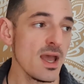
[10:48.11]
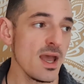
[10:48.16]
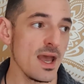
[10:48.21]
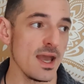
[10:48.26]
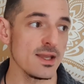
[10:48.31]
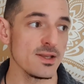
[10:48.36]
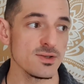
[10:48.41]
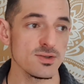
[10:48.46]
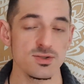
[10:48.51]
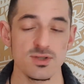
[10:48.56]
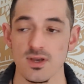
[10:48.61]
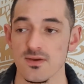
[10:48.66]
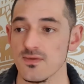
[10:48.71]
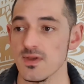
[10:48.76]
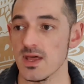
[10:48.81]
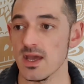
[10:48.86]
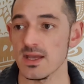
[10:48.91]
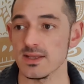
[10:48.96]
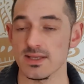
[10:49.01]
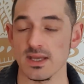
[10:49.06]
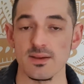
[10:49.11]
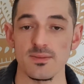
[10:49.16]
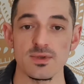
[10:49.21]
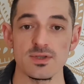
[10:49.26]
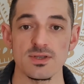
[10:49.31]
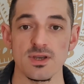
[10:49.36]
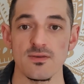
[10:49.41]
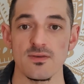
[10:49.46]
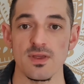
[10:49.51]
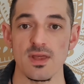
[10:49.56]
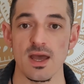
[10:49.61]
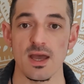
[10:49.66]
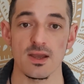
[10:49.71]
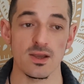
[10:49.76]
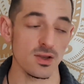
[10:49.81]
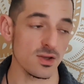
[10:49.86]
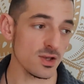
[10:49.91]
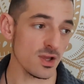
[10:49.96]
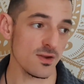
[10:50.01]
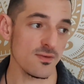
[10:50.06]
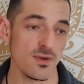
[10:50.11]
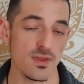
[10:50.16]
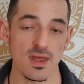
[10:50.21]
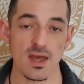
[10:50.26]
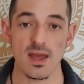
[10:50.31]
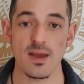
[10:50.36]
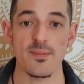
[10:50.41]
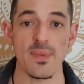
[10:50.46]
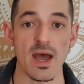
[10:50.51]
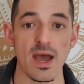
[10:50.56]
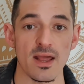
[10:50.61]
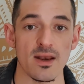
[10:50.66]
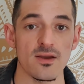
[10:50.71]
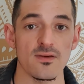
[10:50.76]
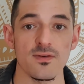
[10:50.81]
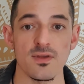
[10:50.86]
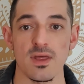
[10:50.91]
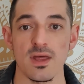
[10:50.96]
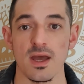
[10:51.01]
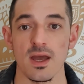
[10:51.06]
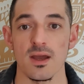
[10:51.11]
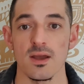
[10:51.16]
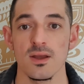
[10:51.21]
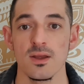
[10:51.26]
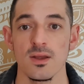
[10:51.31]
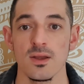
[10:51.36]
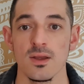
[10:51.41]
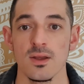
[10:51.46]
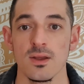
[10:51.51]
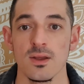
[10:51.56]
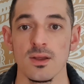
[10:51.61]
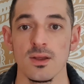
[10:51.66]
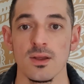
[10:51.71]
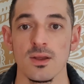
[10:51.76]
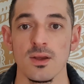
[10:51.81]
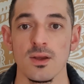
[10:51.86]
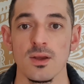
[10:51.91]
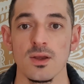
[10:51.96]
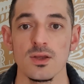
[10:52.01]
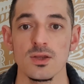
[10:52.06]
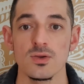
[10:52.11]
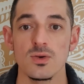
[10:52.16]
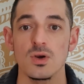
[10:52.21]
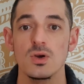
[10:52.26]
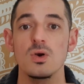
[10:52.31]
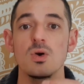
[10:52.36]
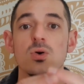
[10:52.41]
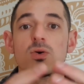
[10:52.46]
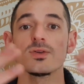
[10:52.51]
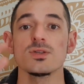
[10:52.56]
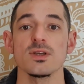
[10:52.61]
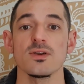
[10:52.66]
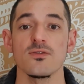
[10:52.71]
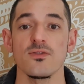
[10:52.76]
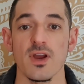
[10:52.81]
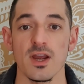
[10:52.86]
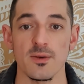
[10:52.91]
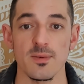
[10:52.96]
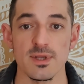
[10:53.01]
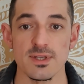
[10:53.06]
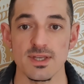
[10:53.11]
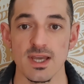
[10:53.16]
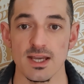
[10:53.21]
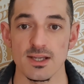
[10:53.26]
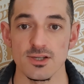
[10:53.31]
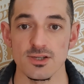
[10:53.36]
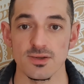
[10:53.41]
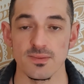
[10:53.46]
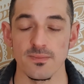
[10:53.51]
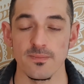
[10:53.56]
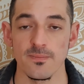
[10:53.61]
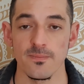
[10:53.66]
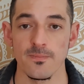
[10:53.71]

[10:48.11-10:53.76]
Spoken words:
angels over there, demons over there, good over there, bad over there, you are causing fragmentation.